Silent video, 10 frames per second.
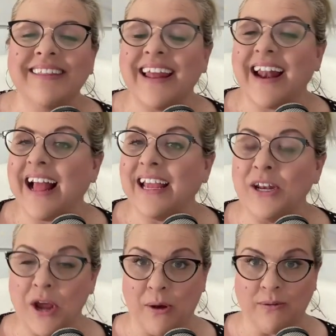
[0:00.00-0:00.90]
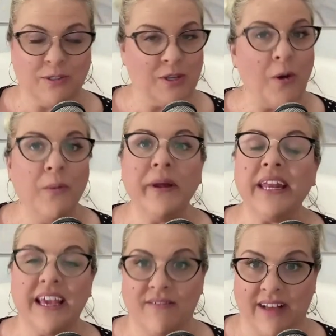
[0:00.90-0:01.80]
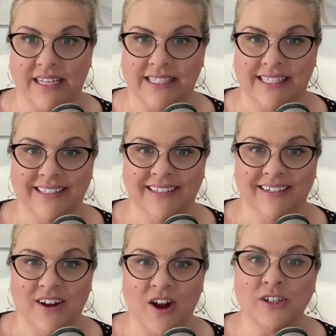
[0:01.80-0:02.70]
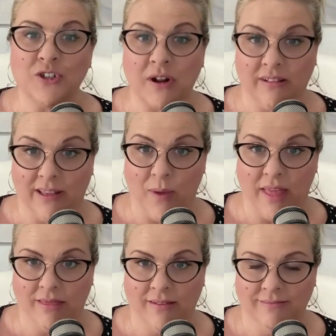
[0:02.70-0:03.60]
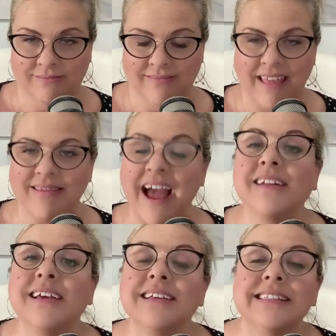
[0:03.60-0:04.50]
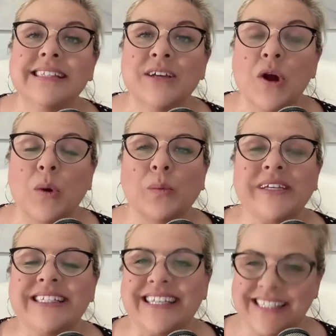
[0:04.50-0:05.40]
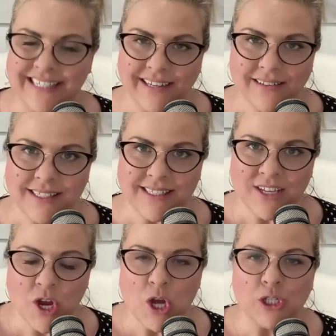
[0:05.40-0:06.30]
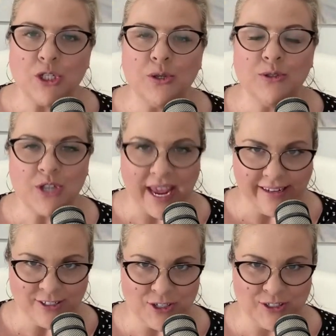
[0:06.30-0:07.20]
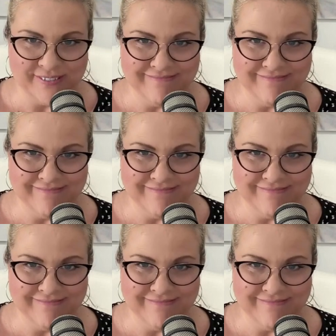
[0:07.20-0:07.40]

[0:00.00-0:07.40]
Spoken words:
that I know so many of us are struggling with, and that is resistance to change.